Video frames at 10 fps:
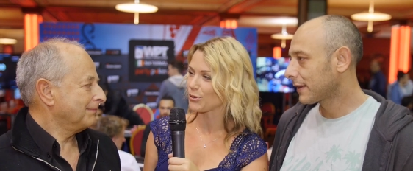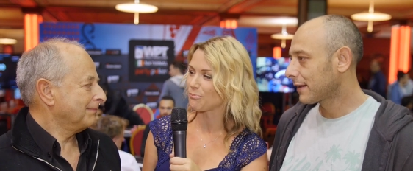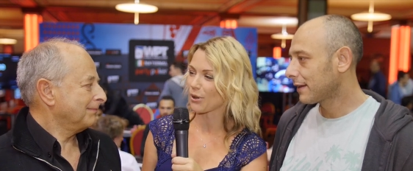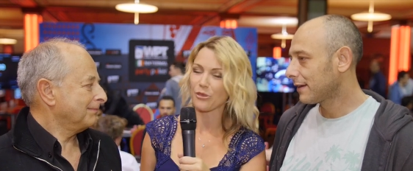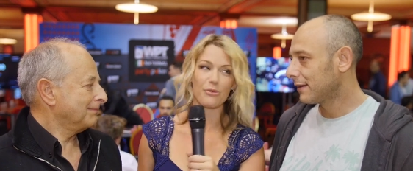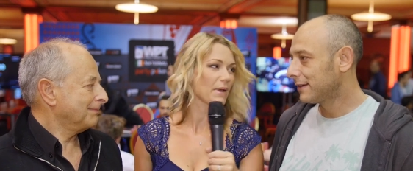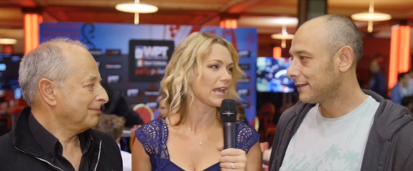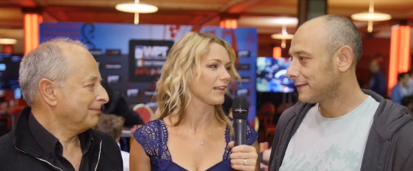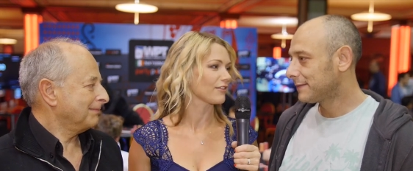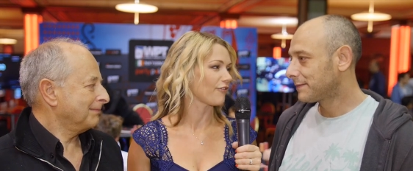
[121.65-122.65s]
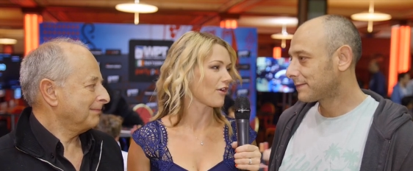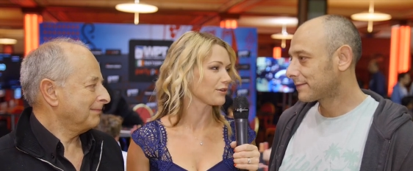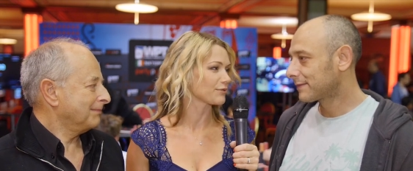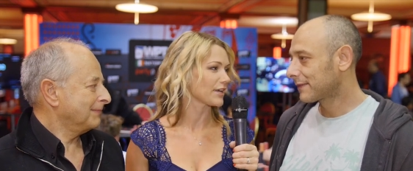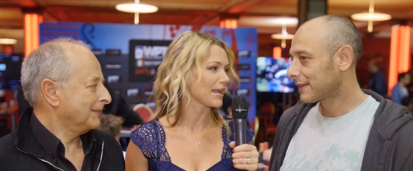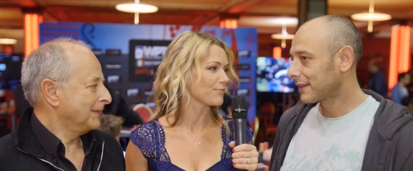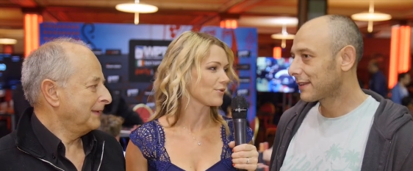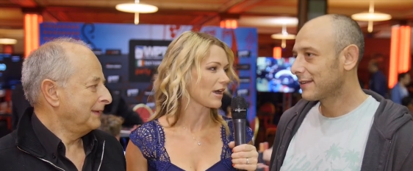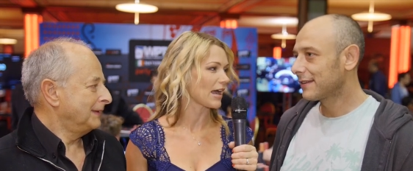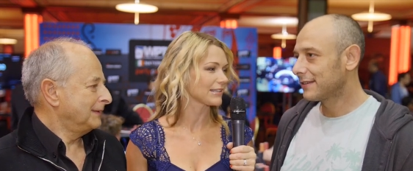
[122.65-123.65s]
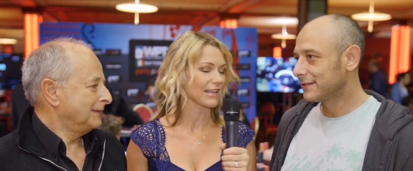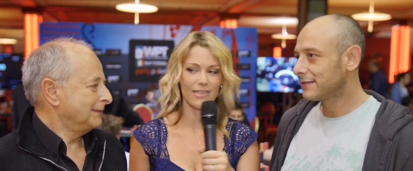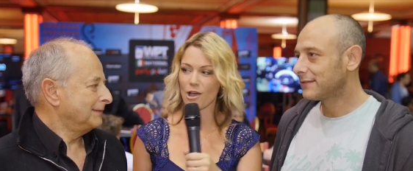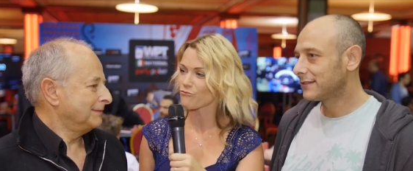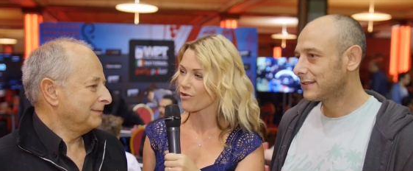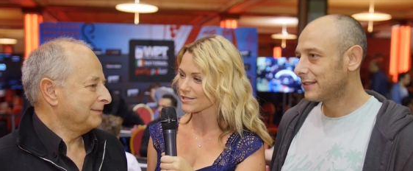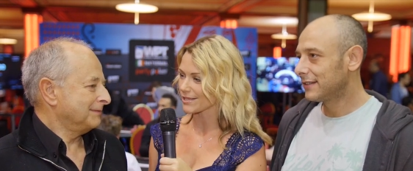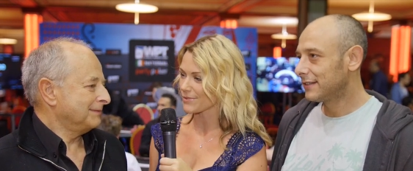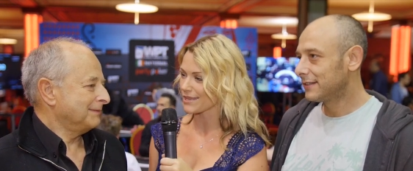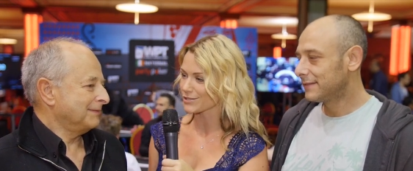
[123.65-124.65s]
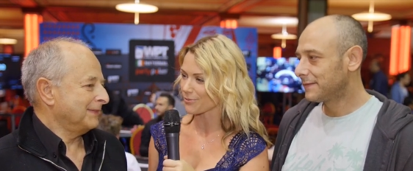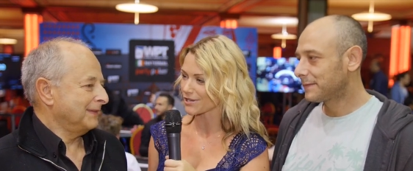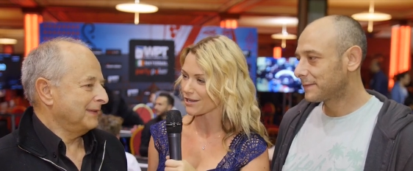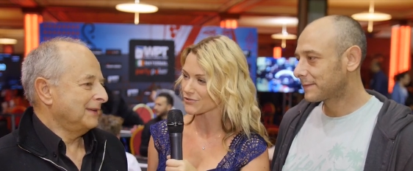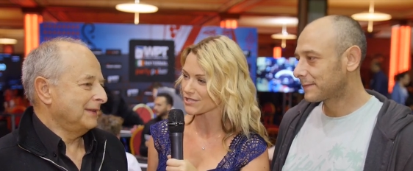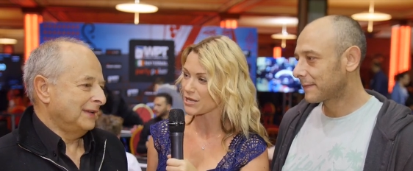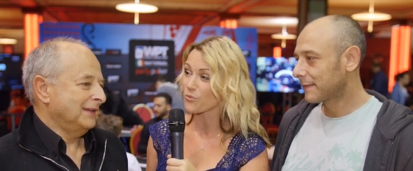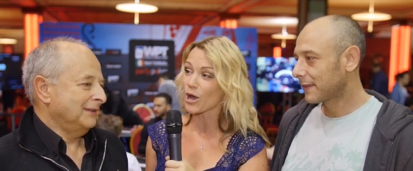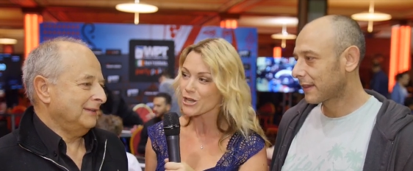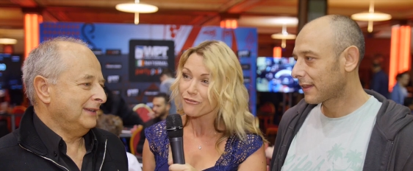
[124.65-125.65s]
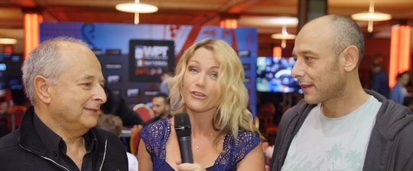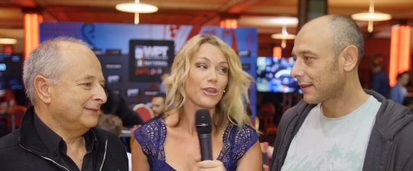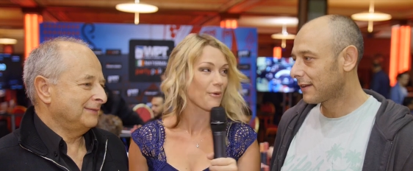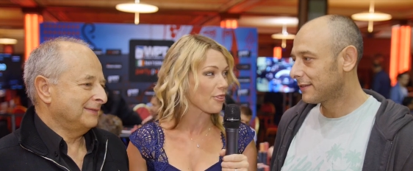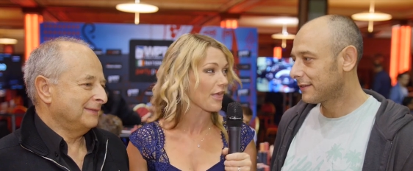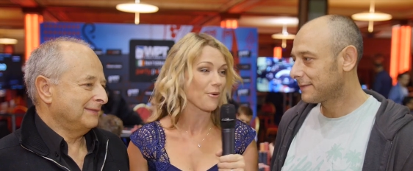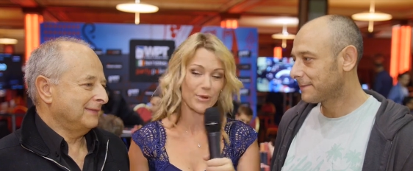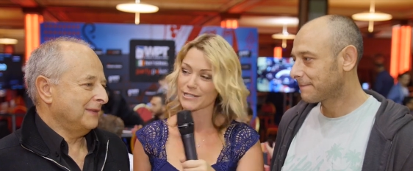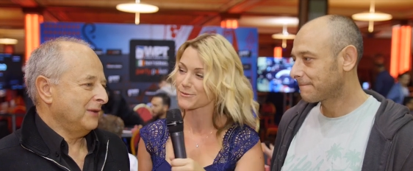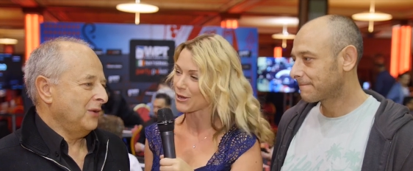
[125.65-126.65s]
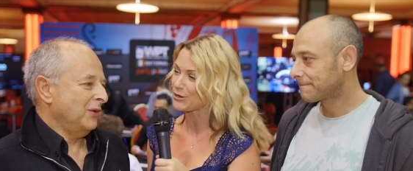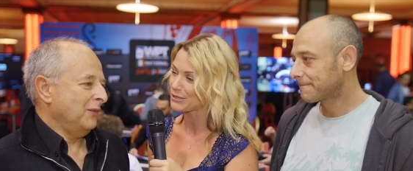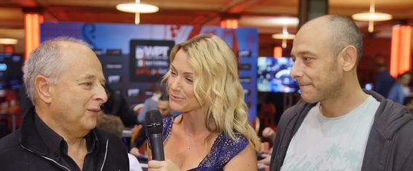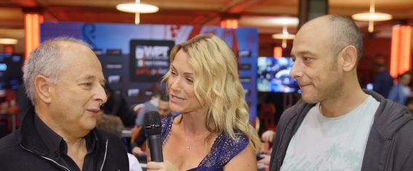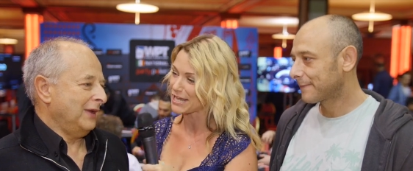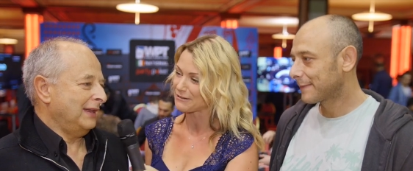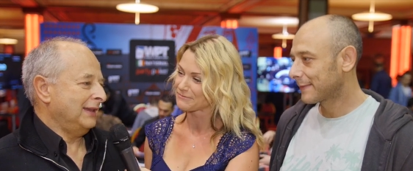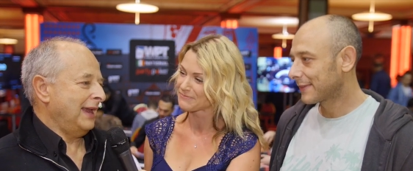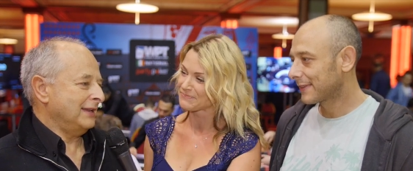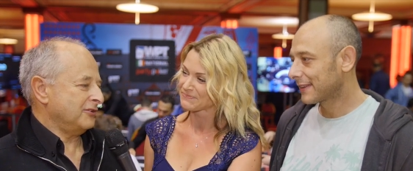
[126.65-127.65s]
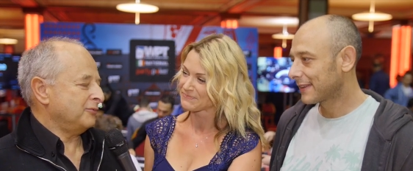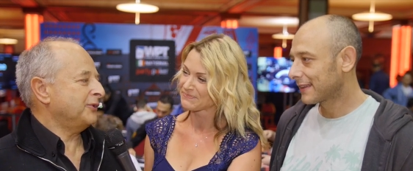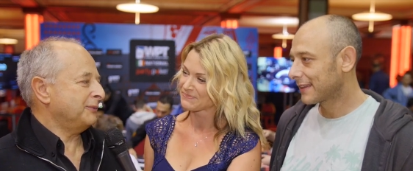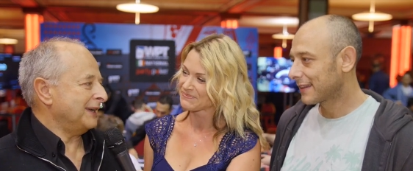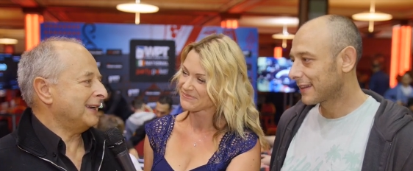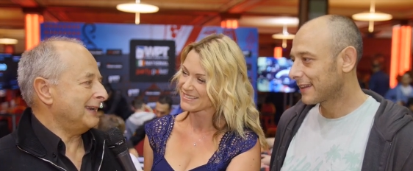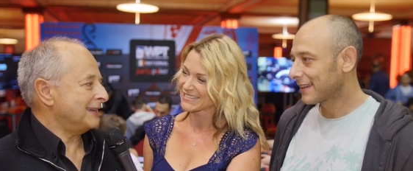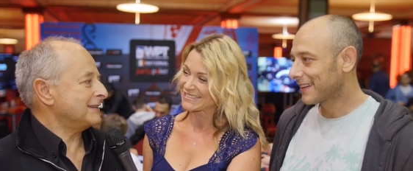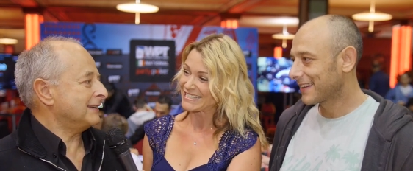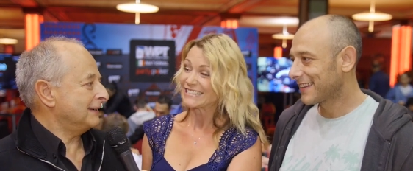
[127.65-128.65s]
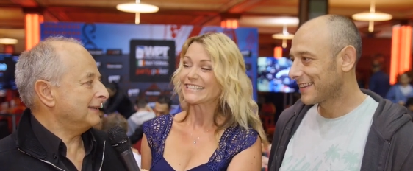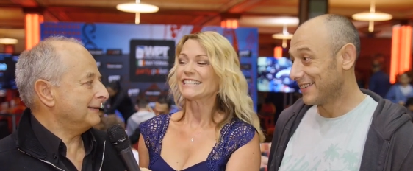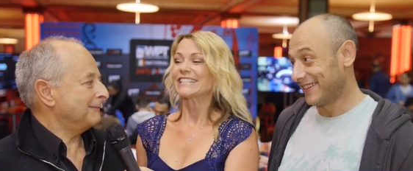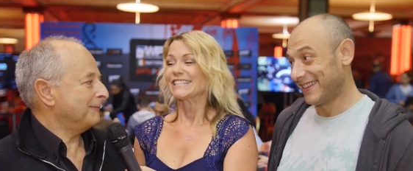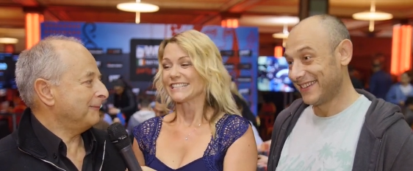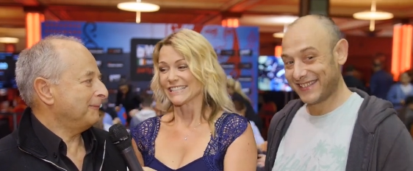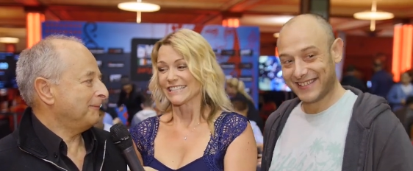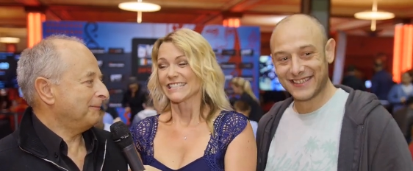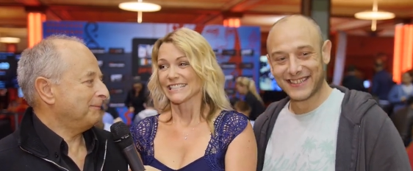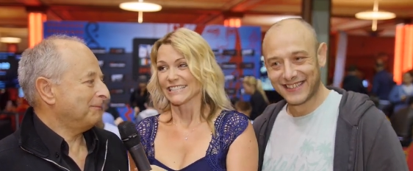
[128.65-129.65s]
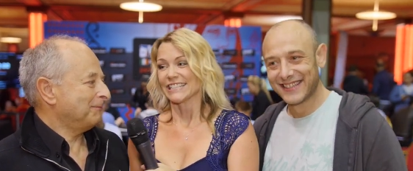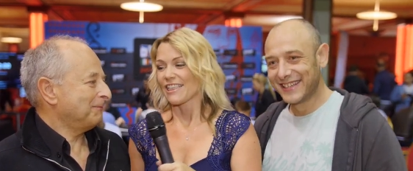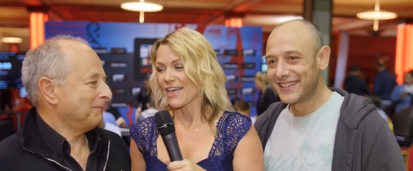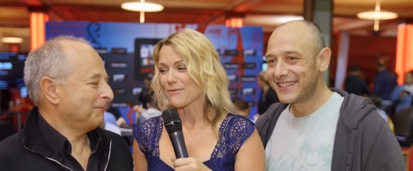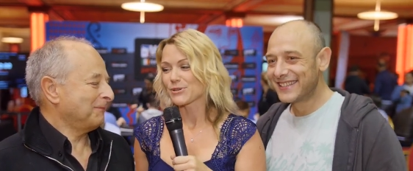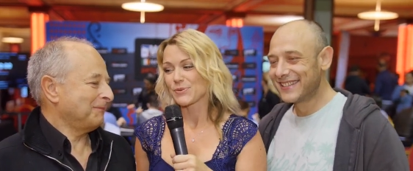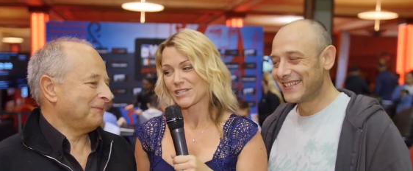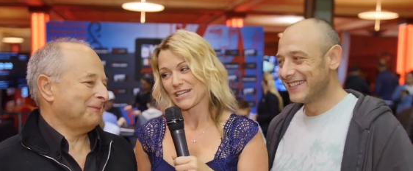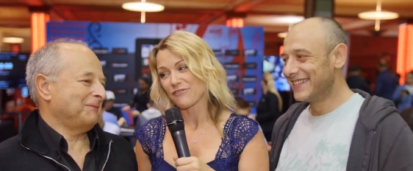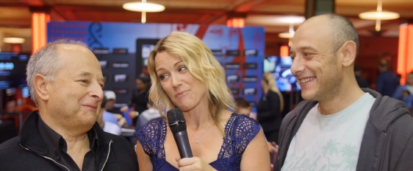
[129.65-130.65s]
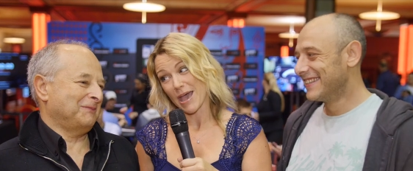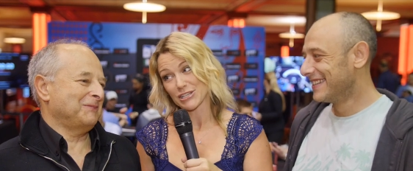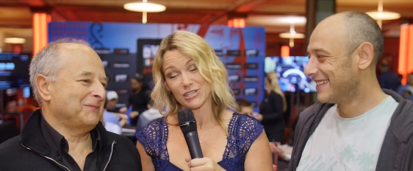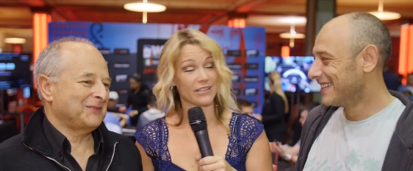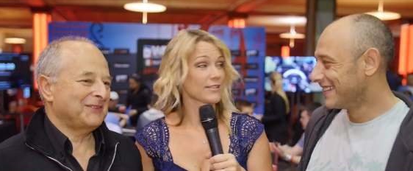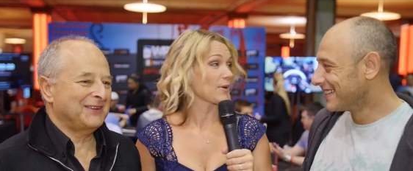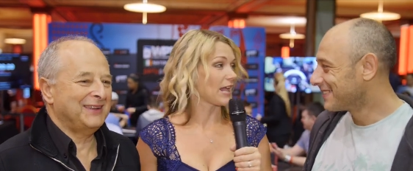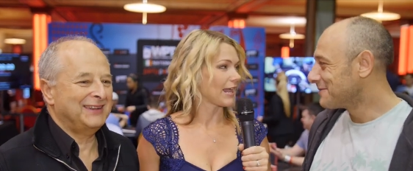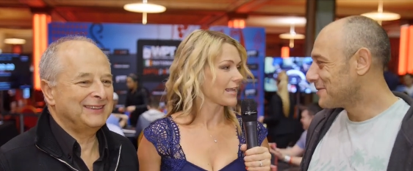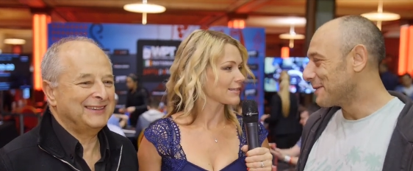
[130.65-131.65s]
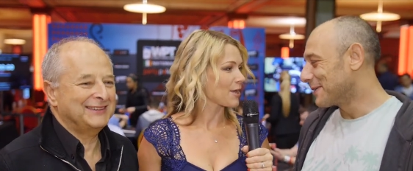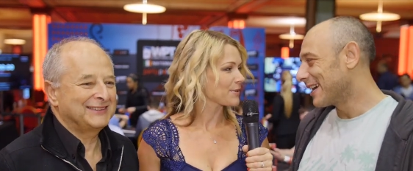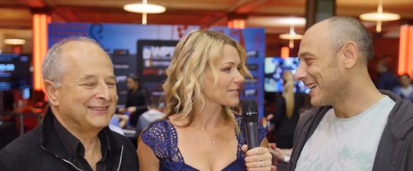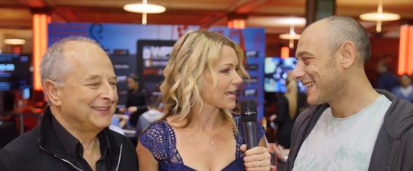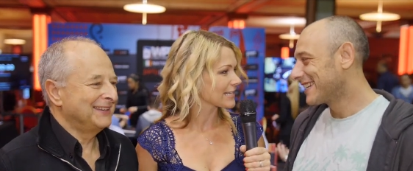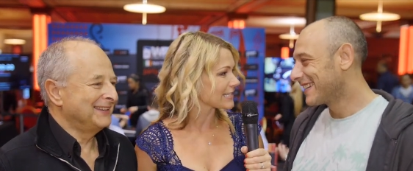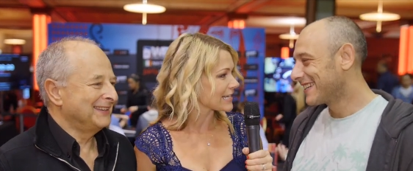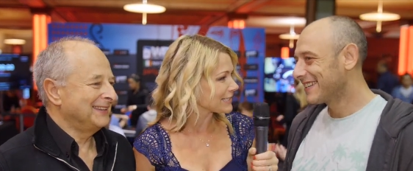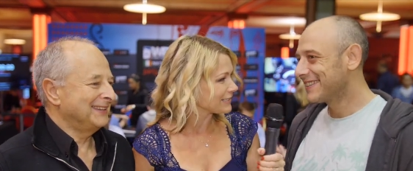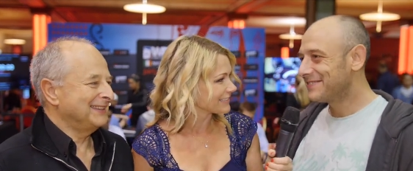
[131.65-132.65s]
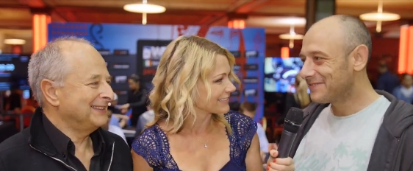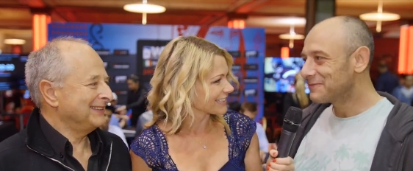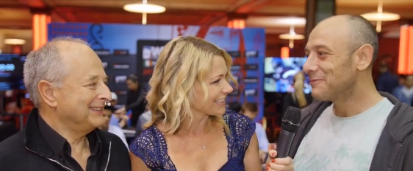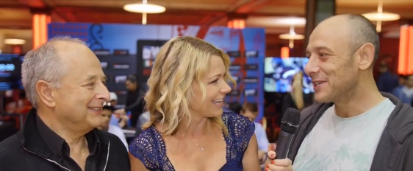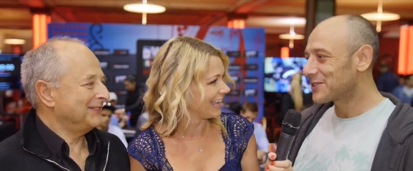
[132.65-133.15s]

Speaker 1: you both make the final table and get right up there at the top. I'd love to see one of you on that winner's podium today. Well,
Speaker 2: heads up would be a classic.
Speaker 1: That would be TV magic as well. Heads up, is that a deal? We'll